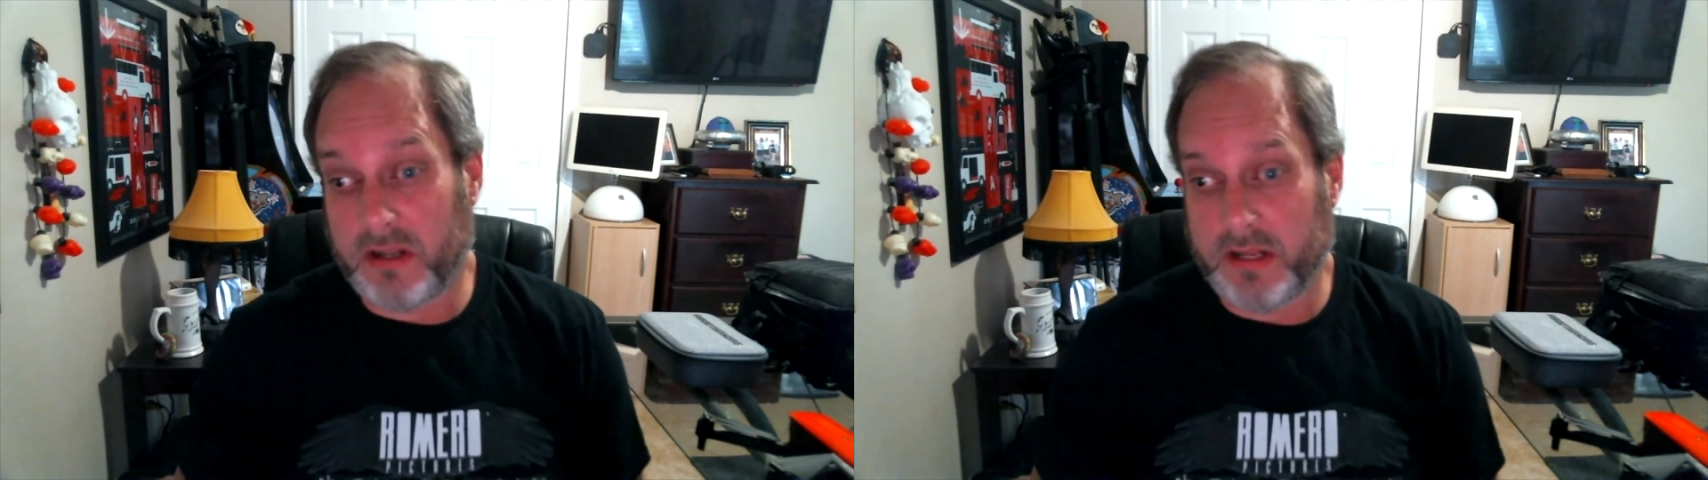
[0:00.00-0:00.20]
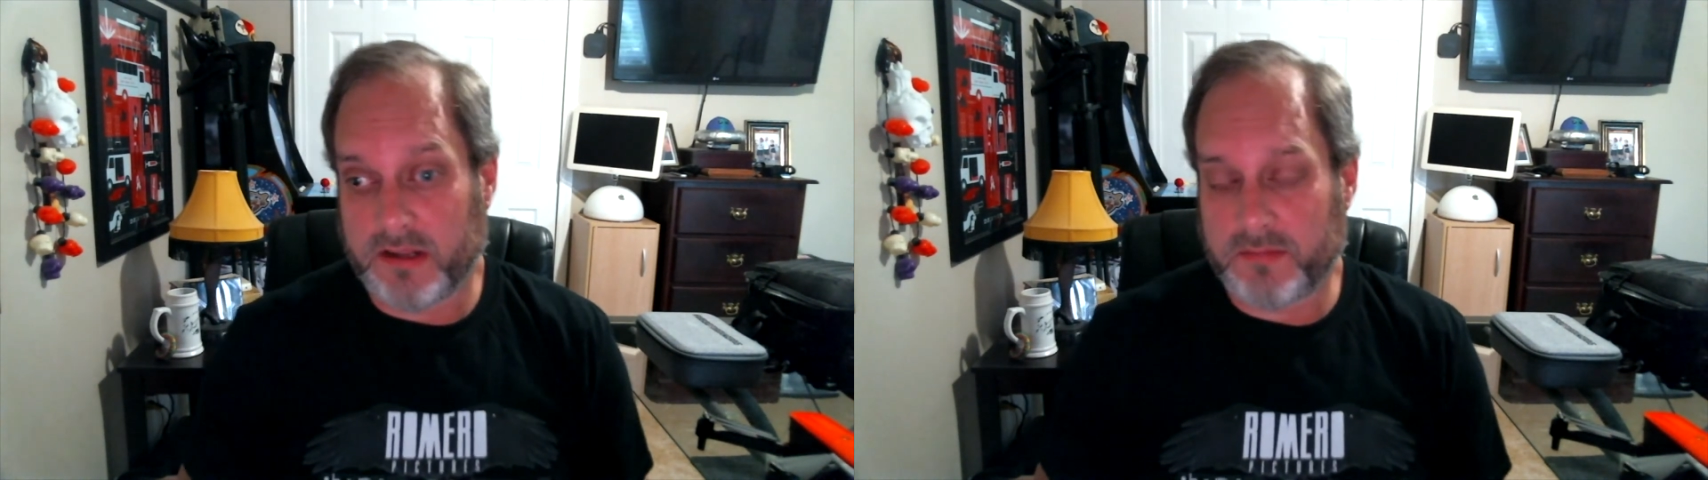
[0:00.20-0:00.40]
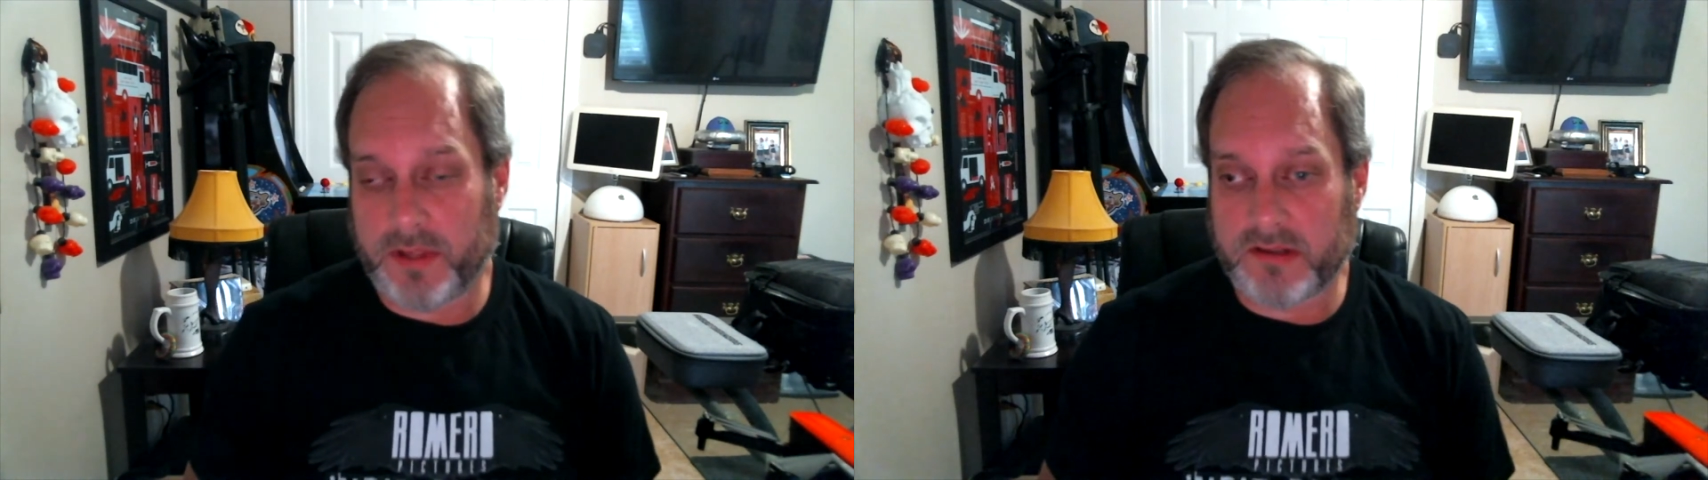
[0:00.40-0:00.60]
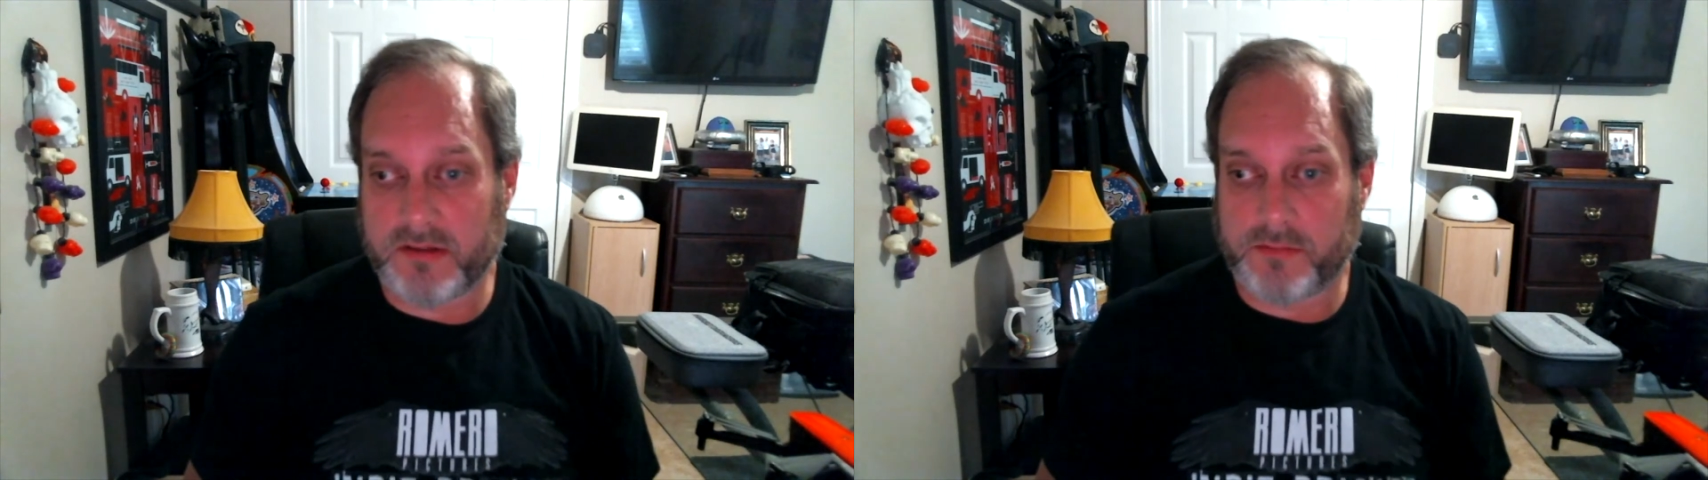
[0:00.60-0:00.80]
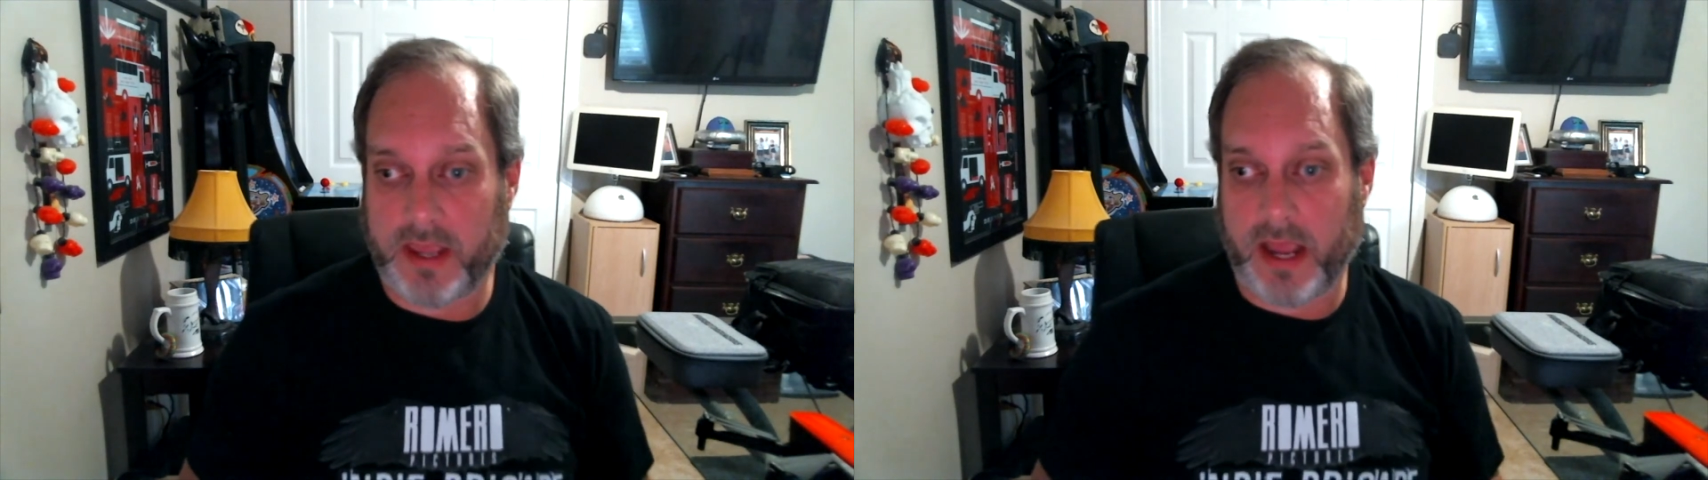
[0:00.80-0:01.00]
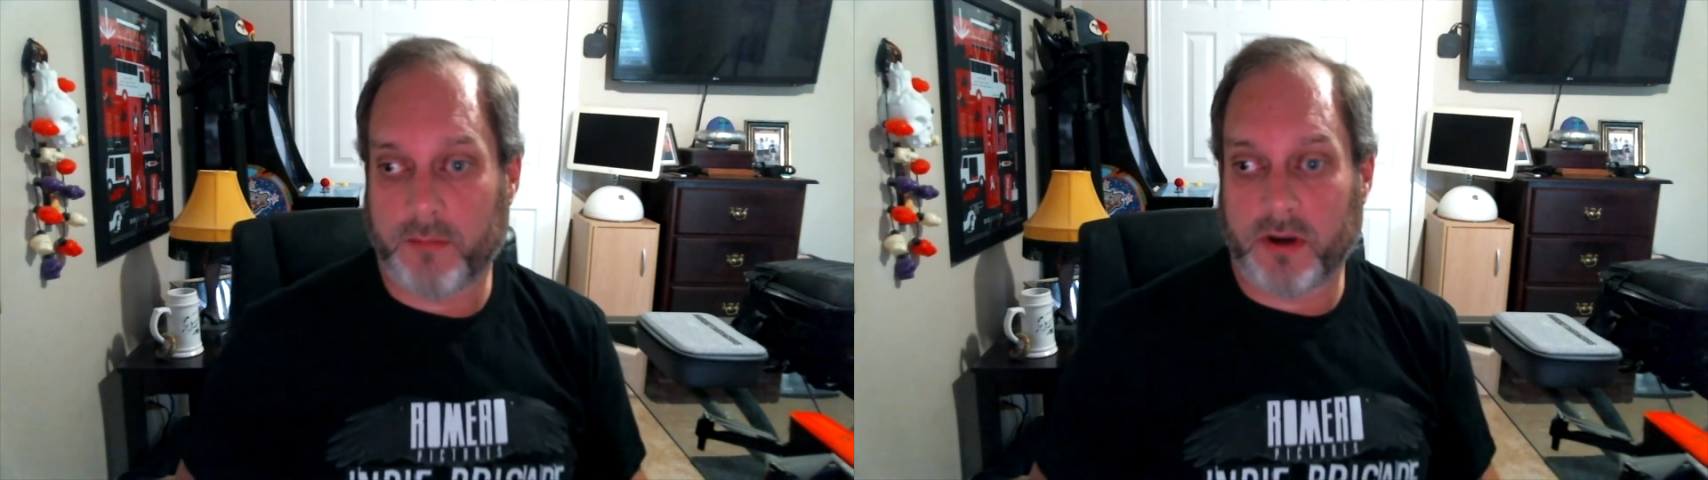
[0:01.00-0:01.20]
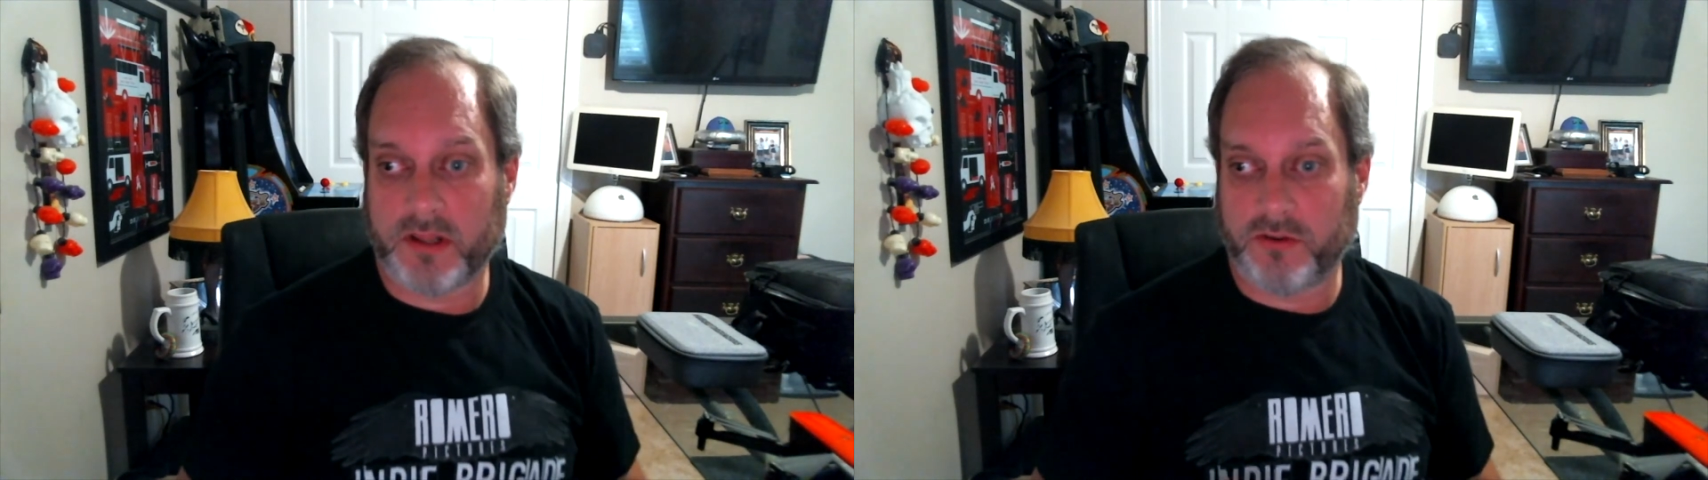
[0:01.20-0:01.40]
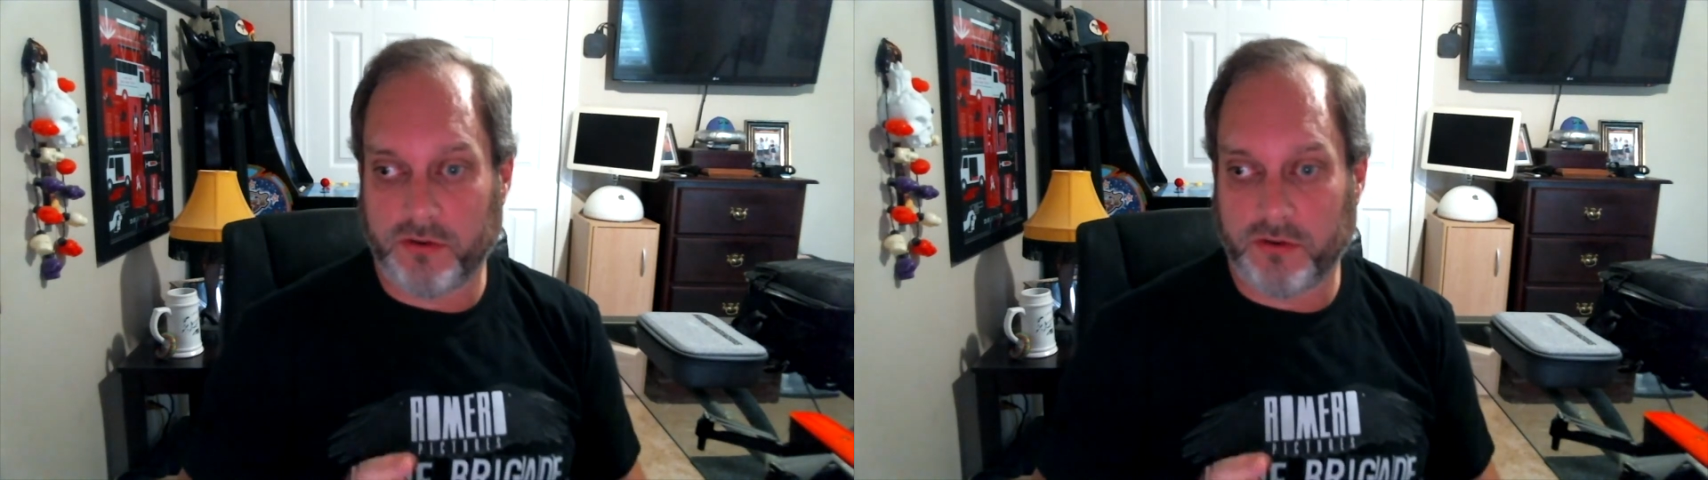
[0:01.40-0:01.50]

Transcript: inexpensive camera that